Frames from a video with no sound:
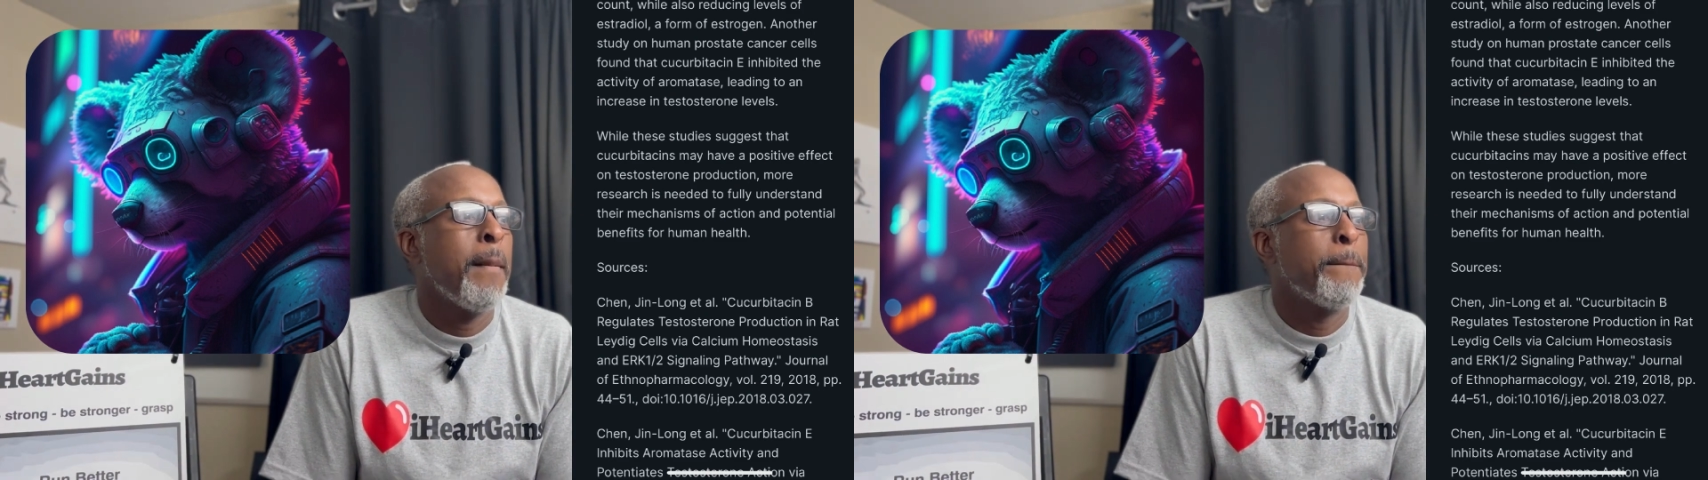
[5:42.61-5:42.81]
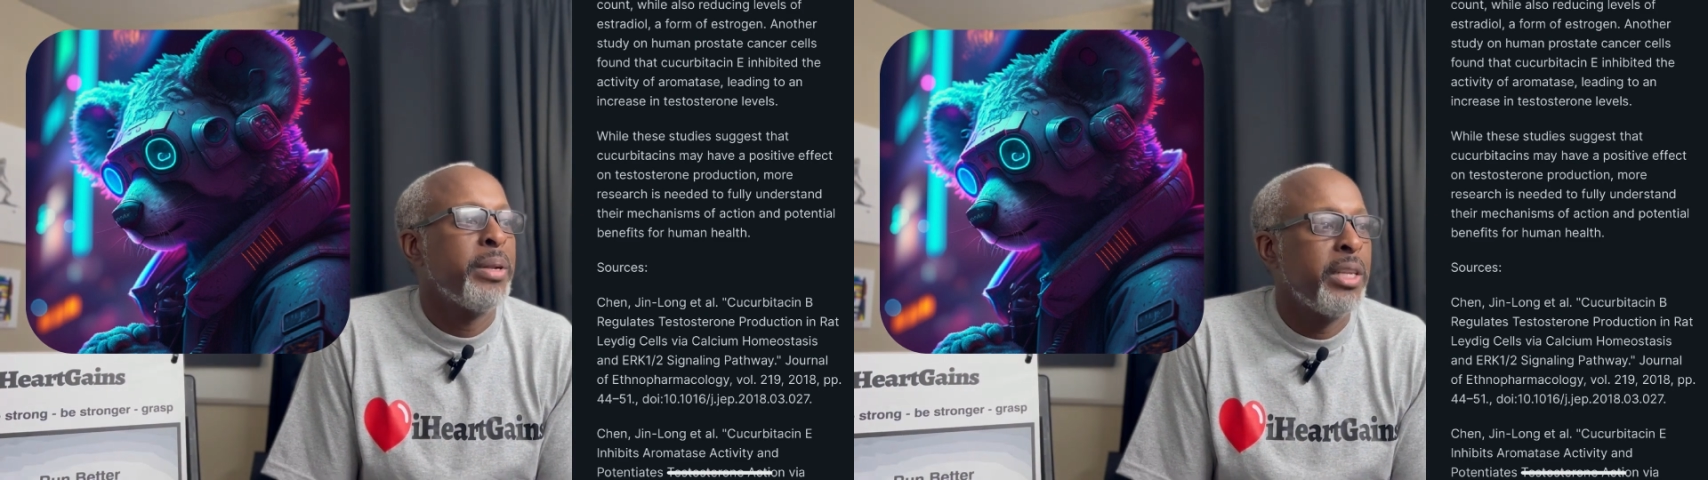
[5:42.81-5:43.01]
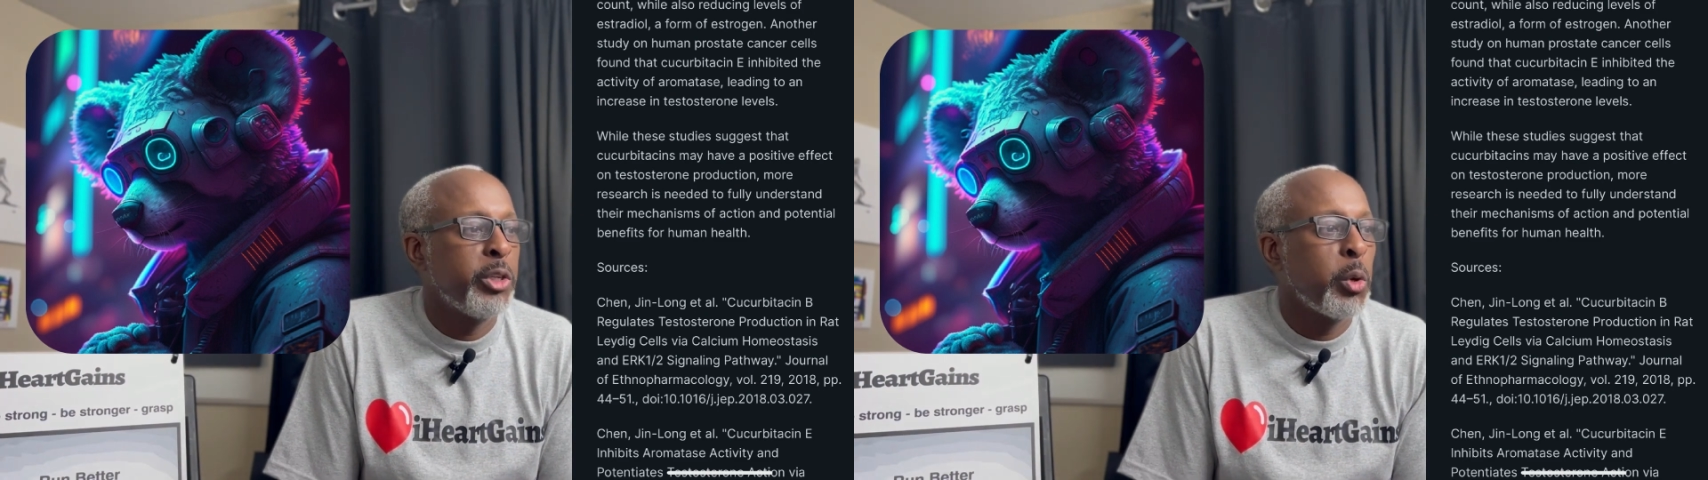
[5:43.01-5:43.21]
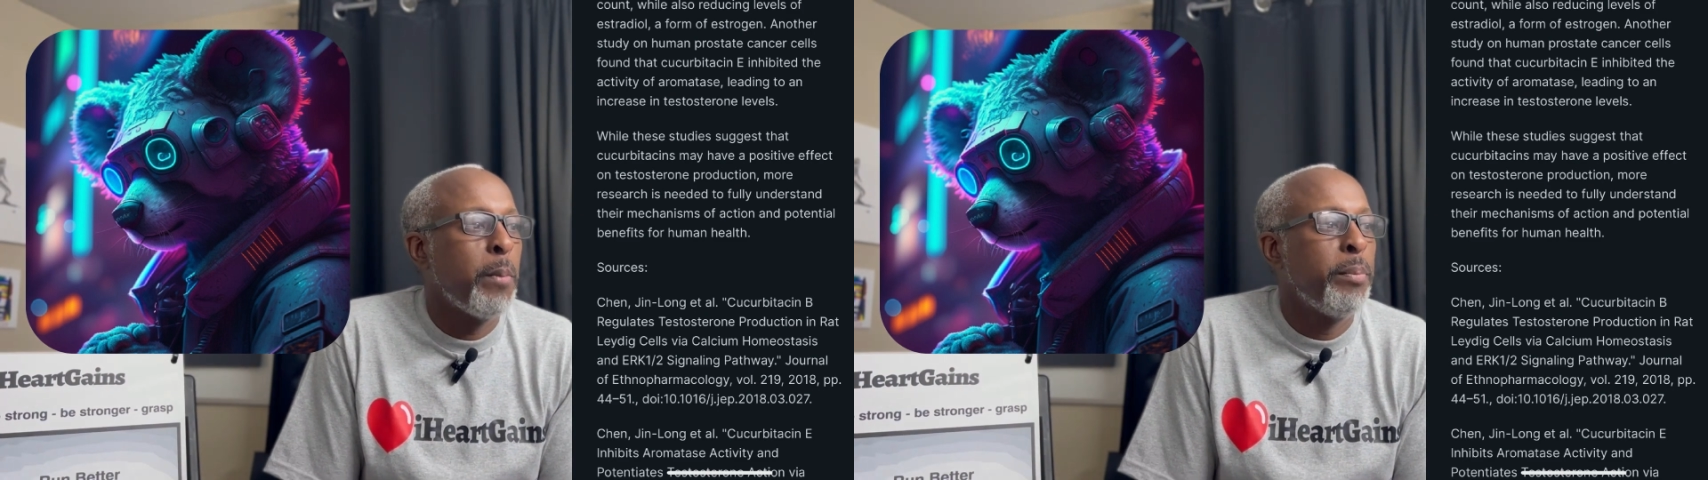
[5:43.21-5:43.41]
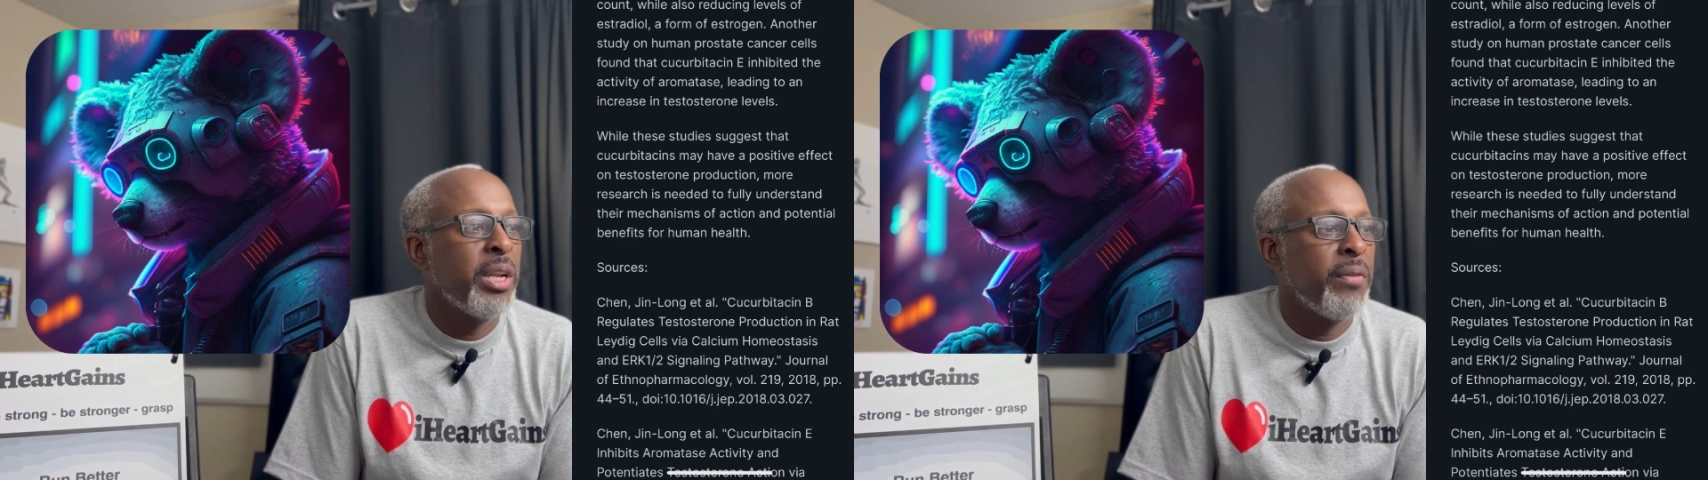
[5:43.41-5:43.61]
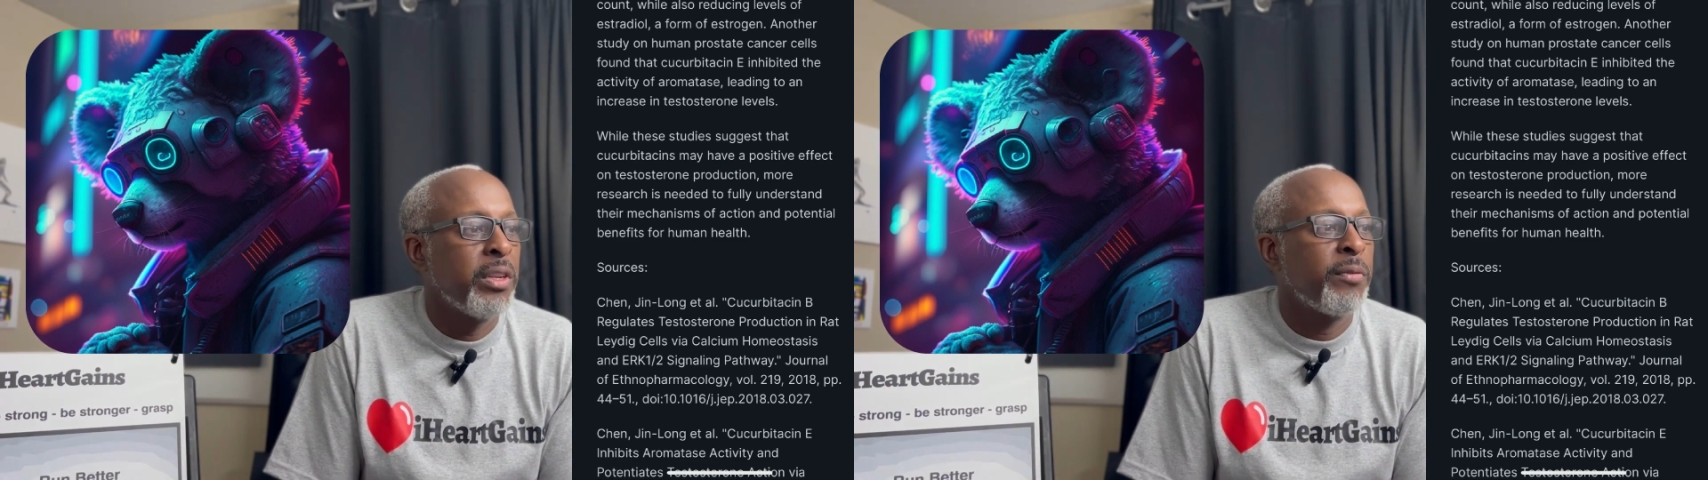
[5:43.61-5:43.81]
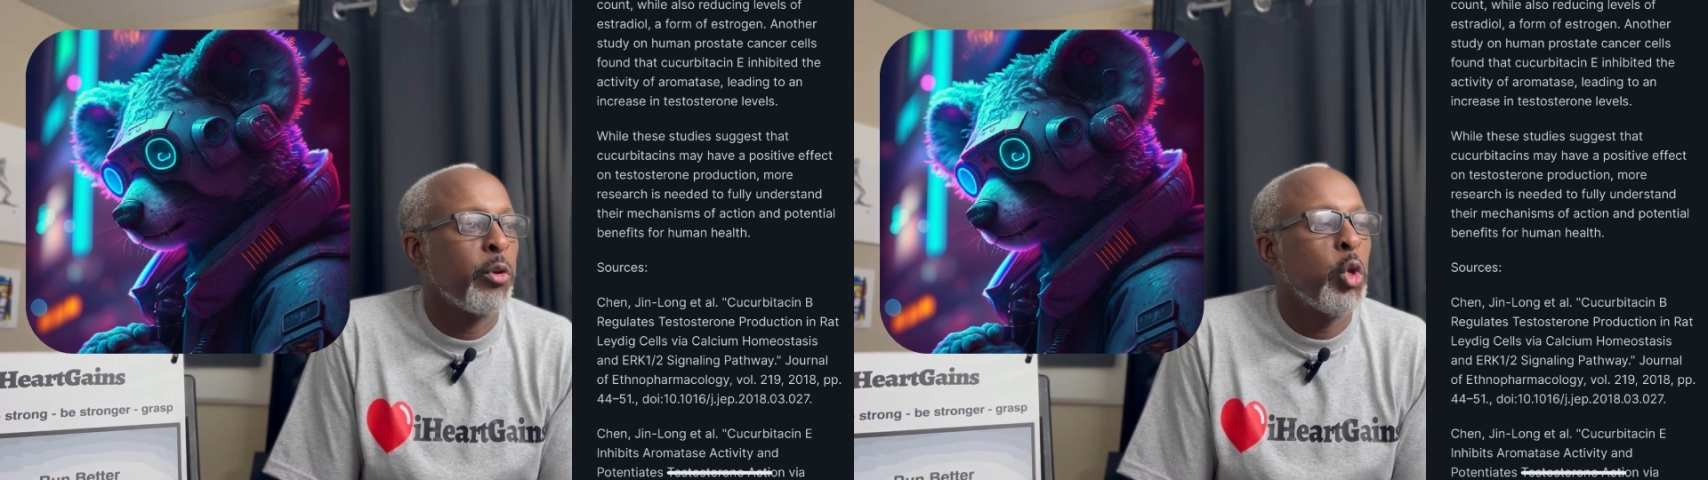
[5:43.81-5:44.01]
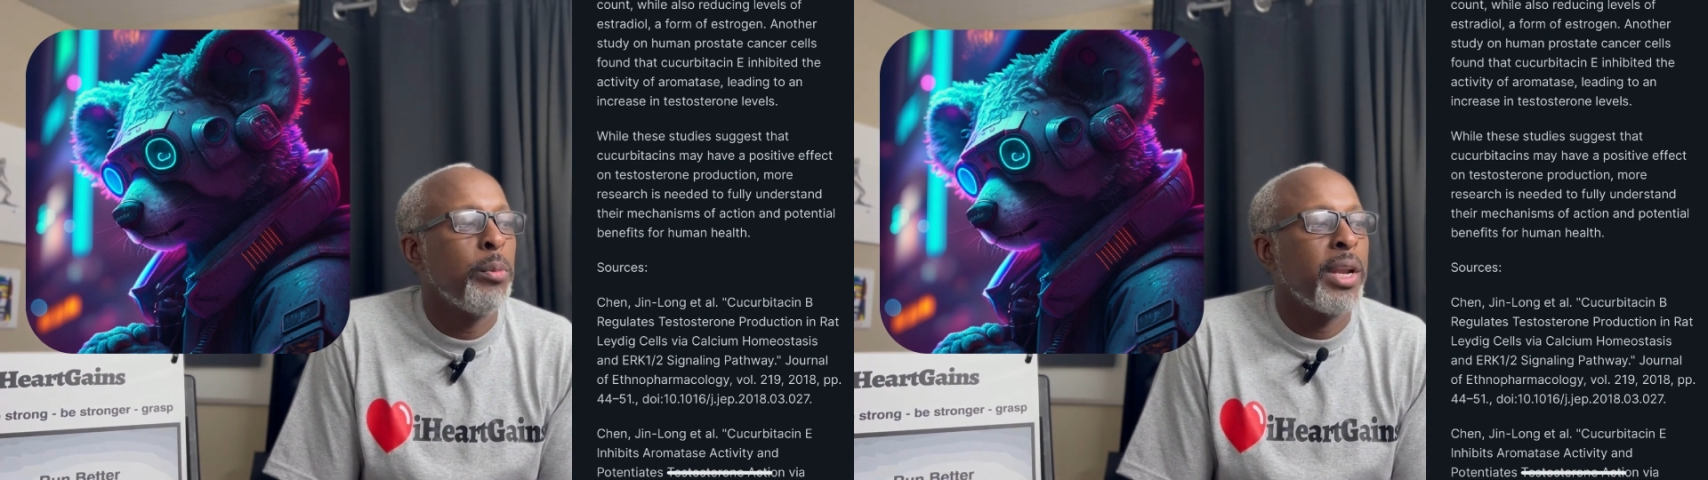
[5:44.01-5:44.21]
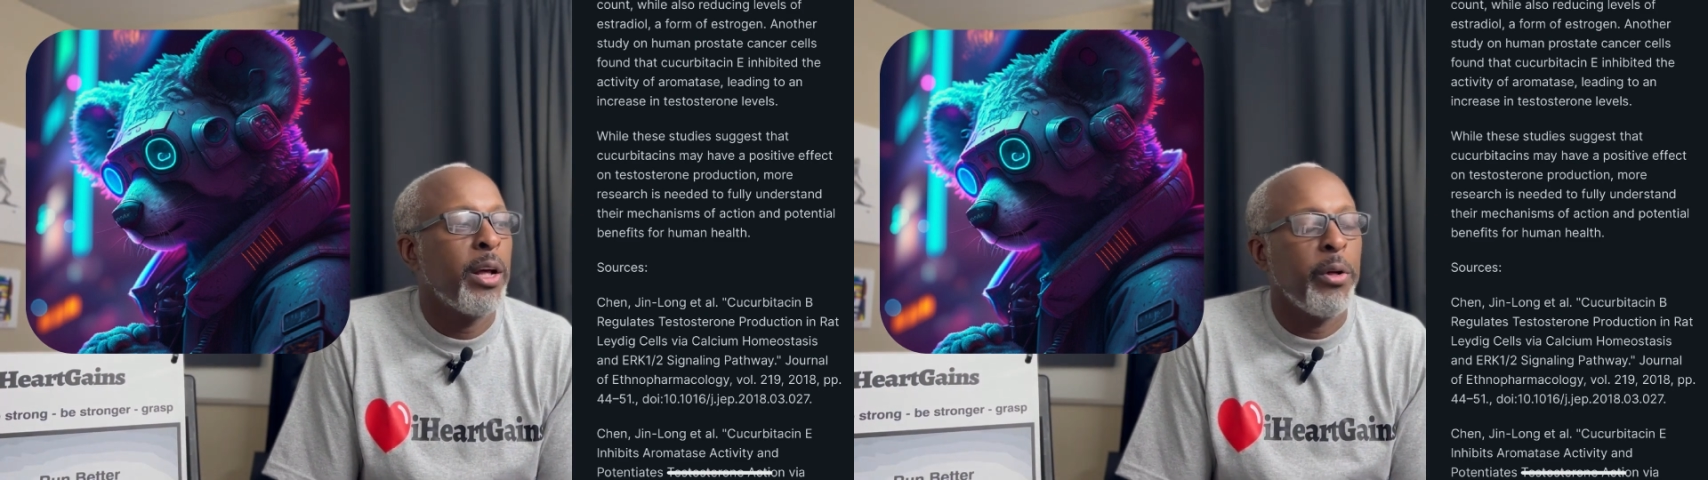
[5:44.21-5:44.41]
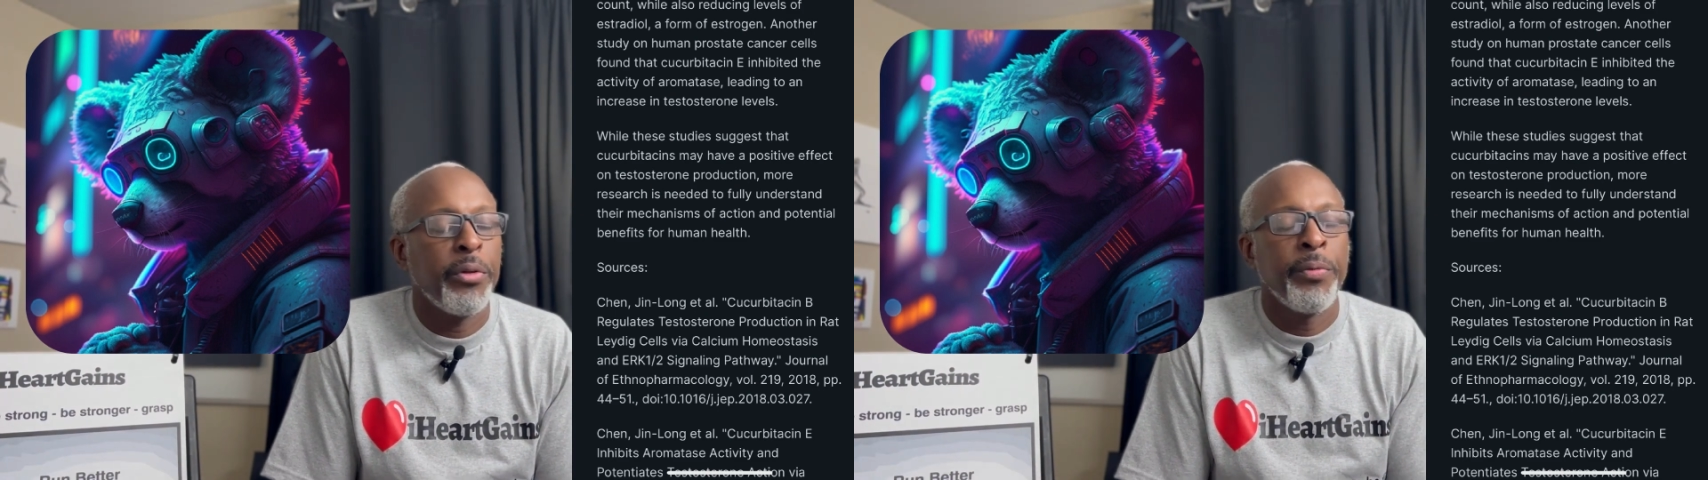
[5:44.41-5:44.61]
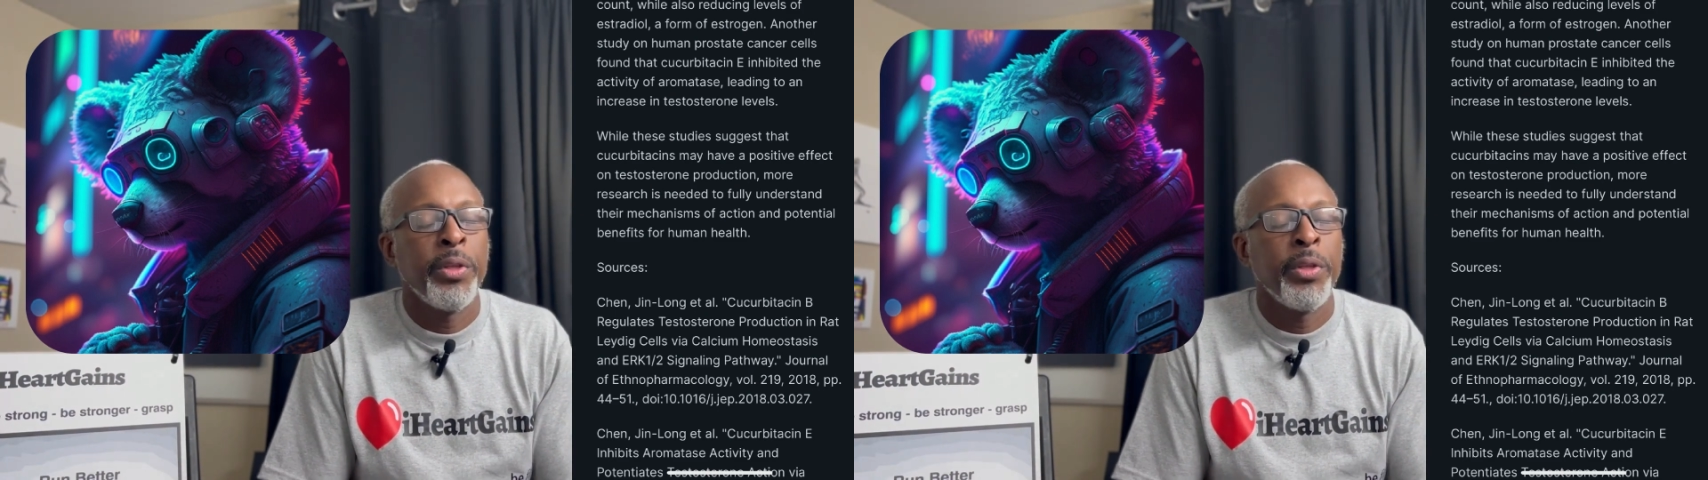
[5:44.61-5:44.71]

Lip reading: potential benefits for human health.